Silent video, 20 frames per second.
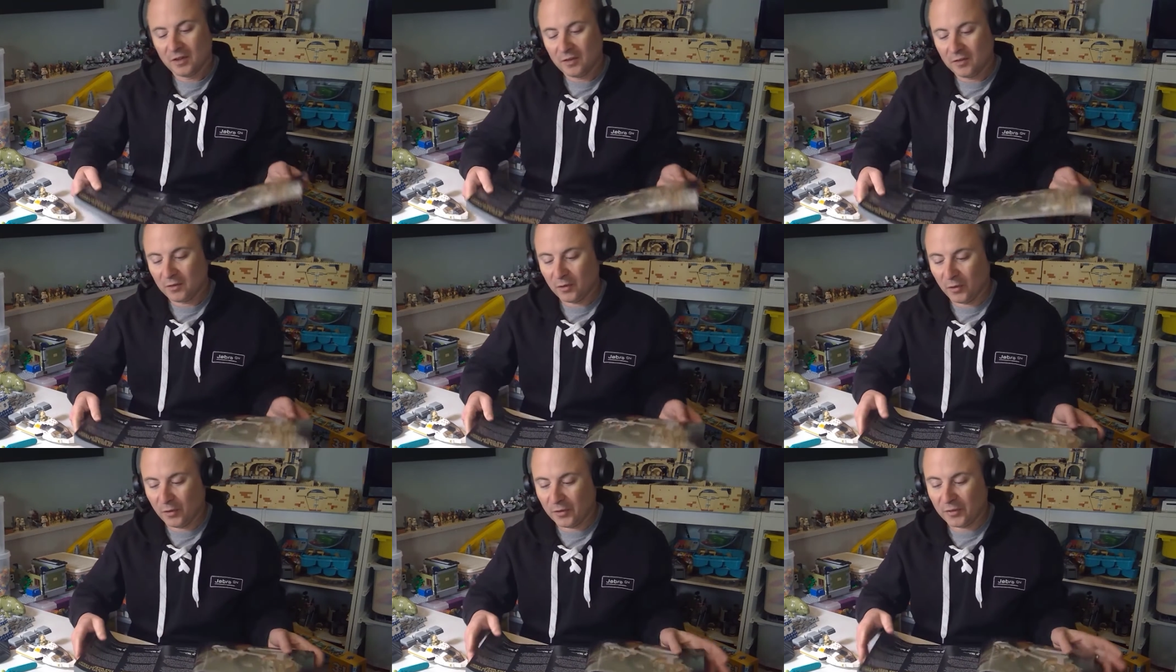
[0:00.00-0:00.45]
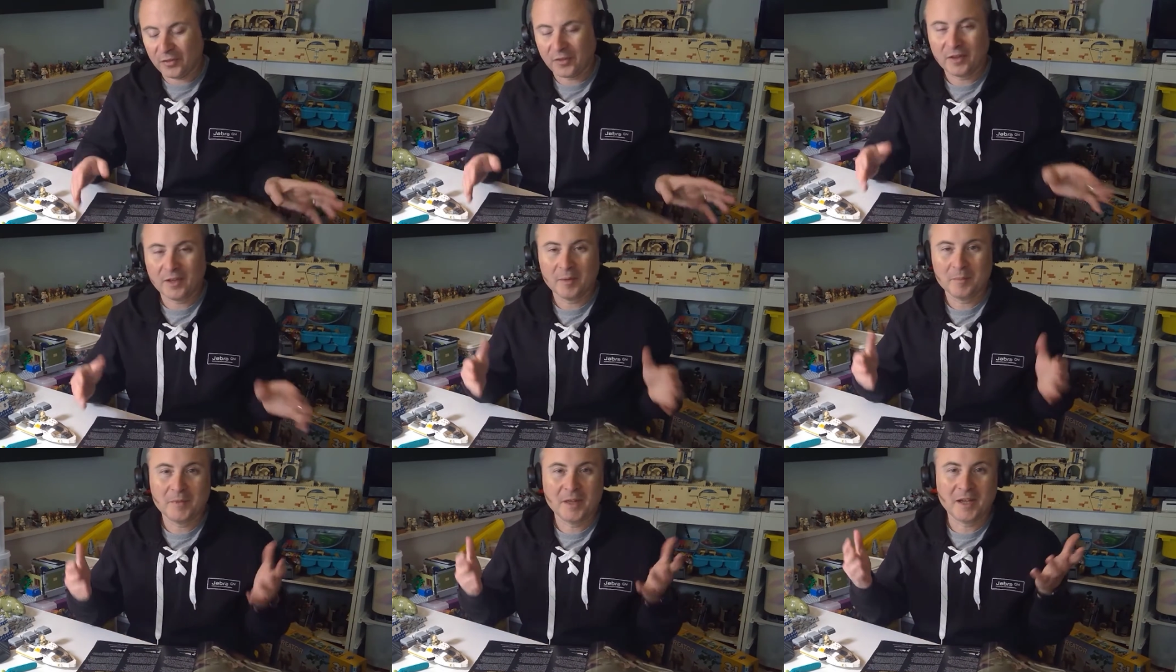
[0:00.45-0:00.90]
The only
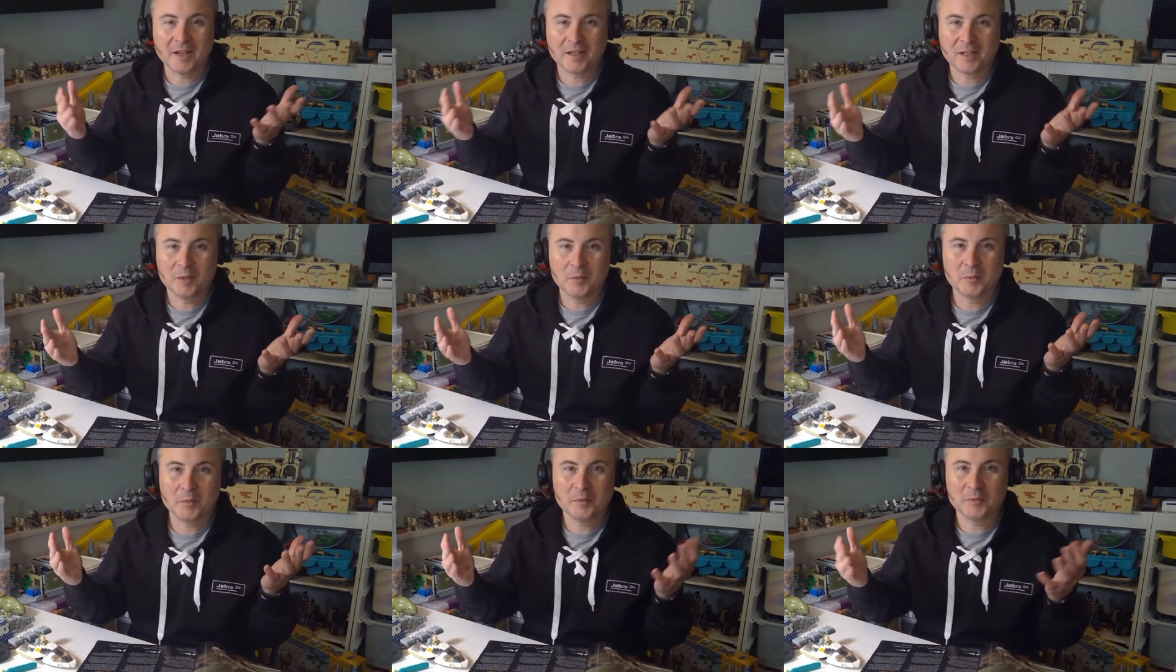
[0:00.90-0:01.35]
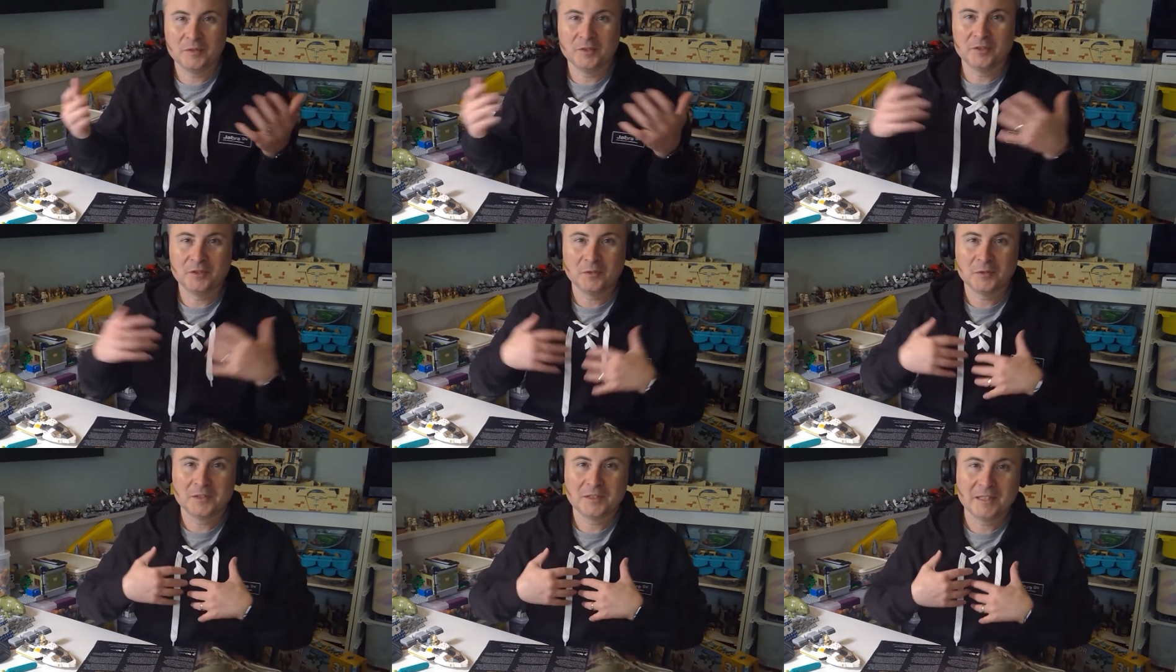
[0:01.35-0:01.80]
thing I'm not going to be able to
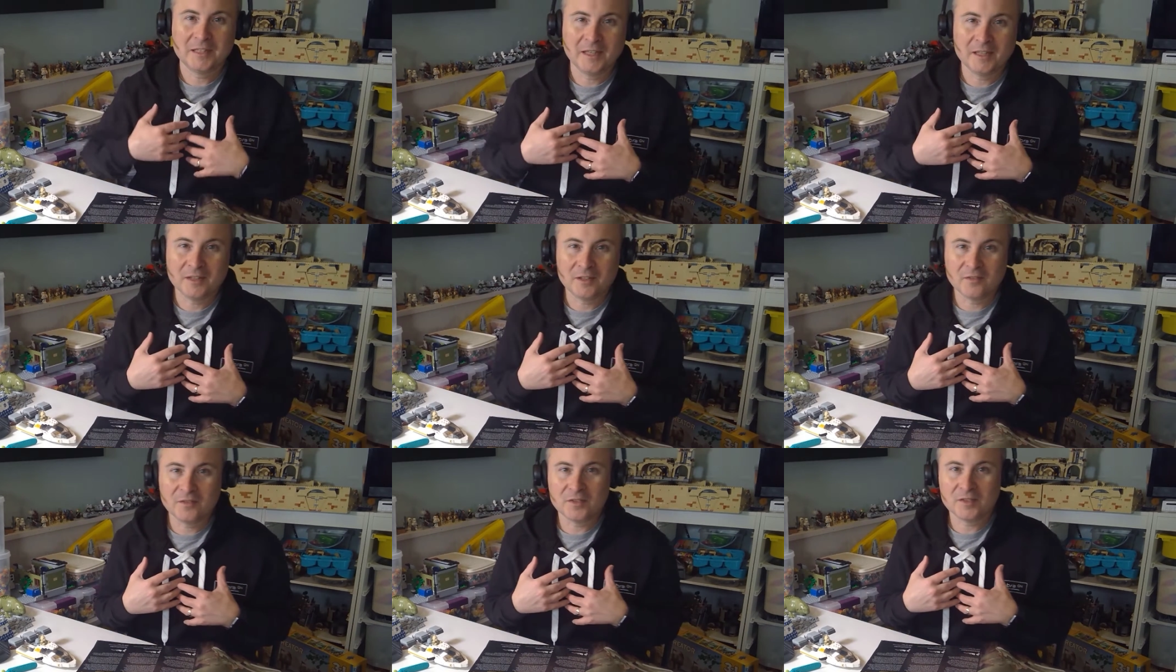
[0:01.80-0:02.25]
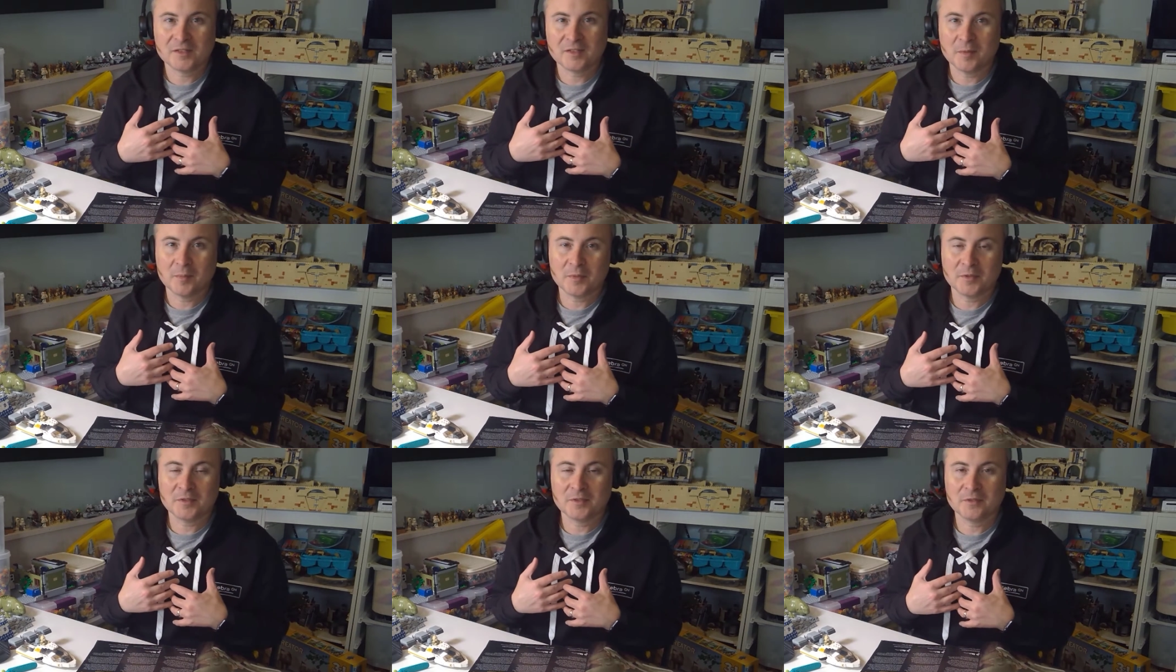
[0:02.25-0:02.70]
do at the end of this
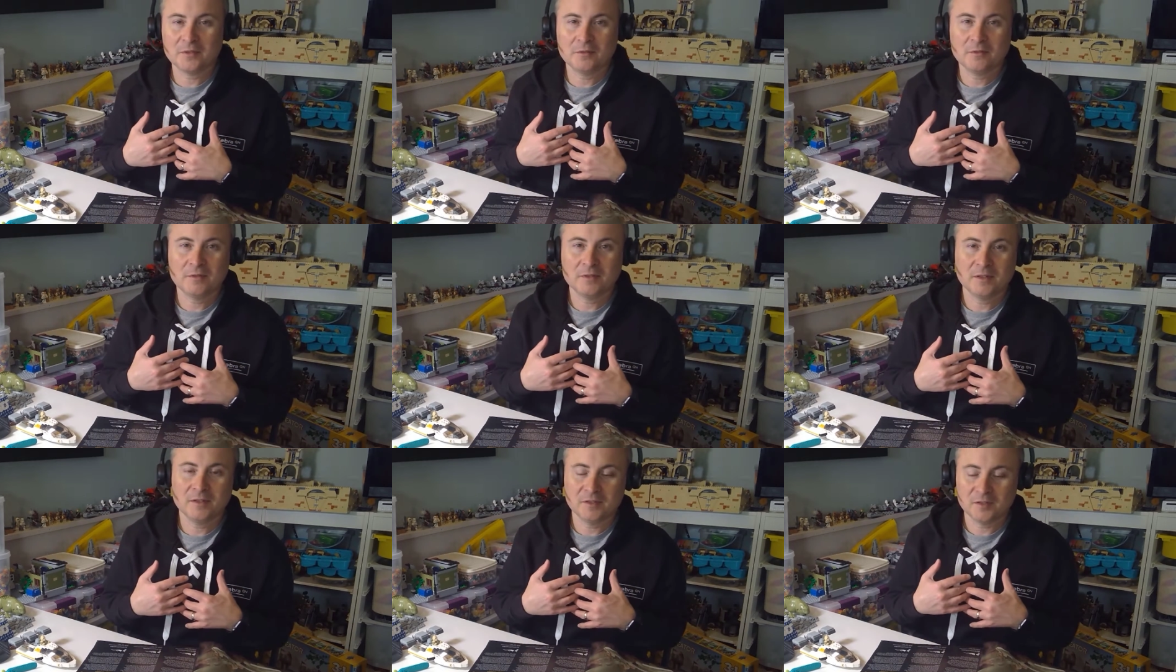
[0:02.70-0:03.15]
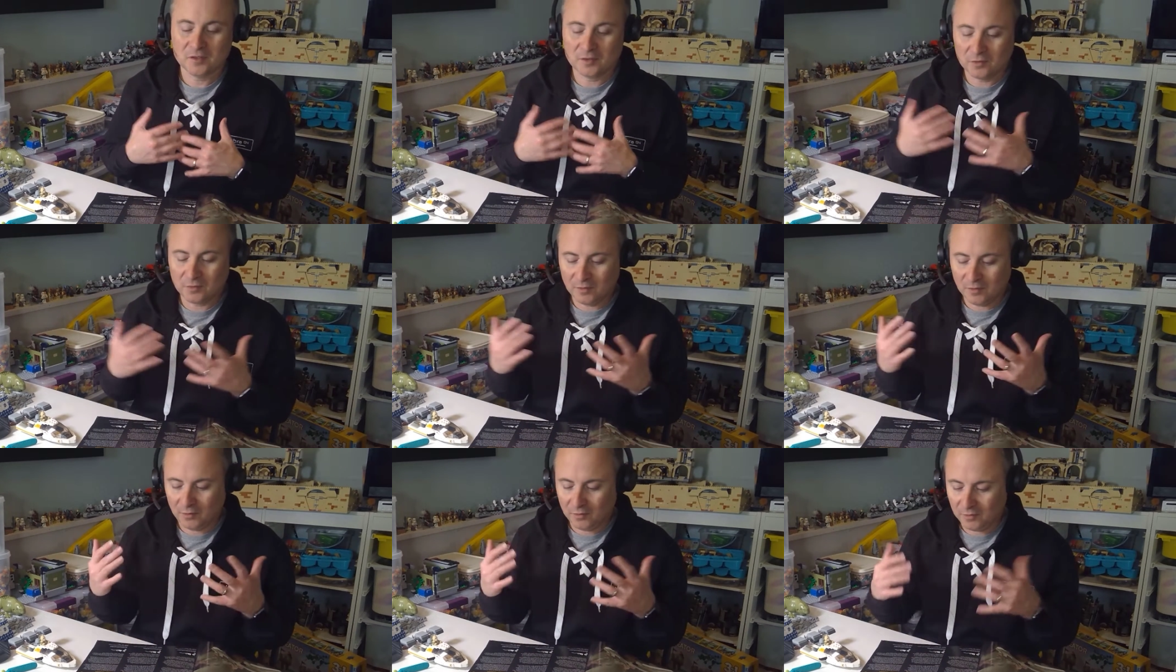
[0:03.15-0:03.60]
episode is
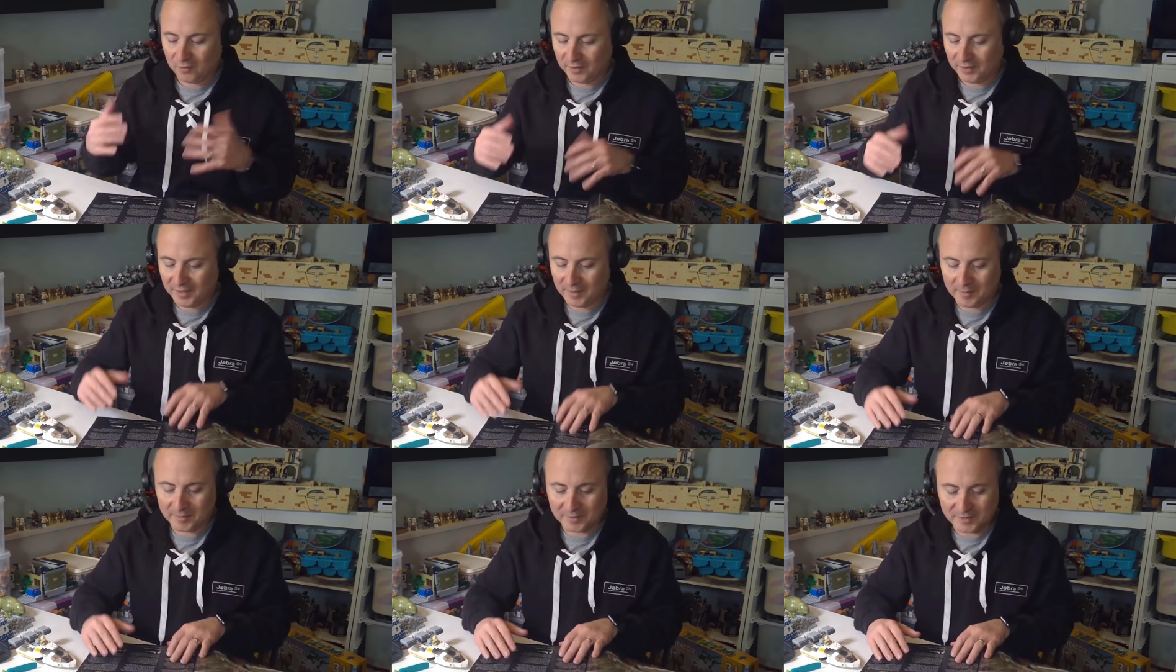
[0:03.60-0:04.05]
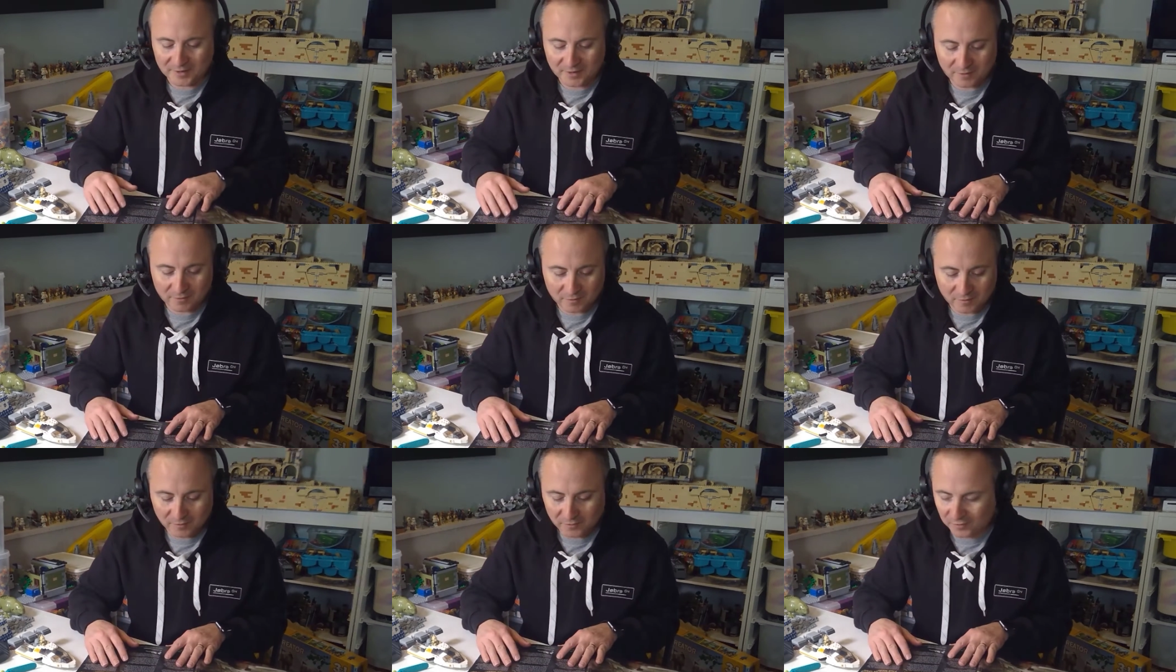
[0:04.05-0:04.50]
do the whole
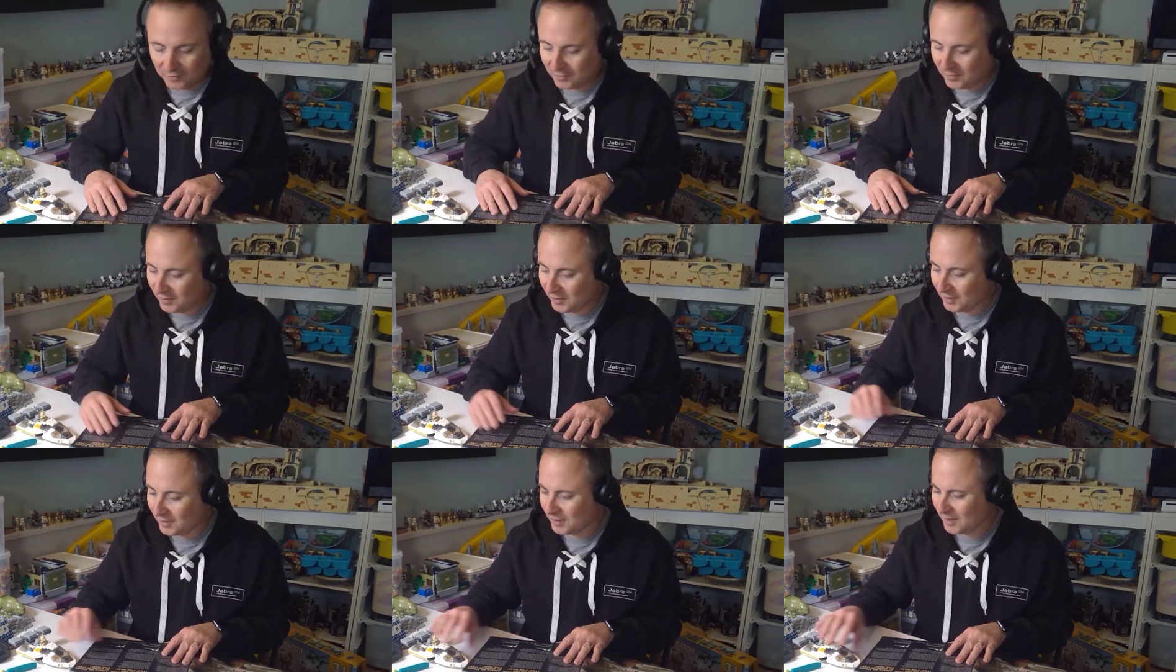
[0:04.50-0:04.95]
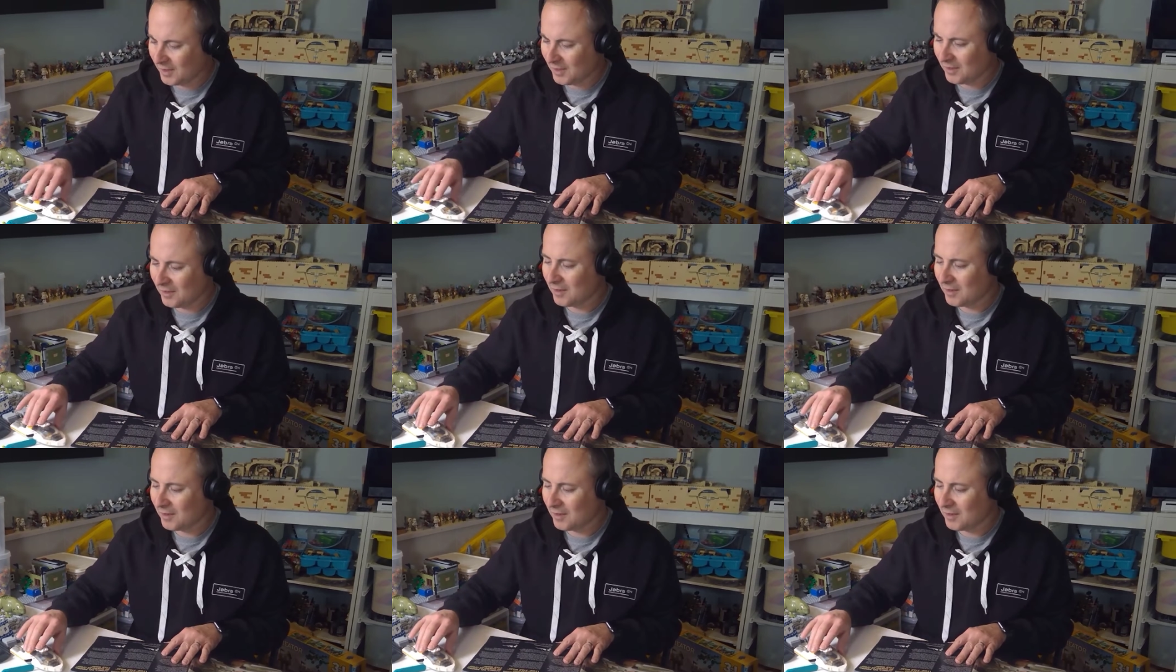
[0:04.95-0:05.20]
Amazon review thing.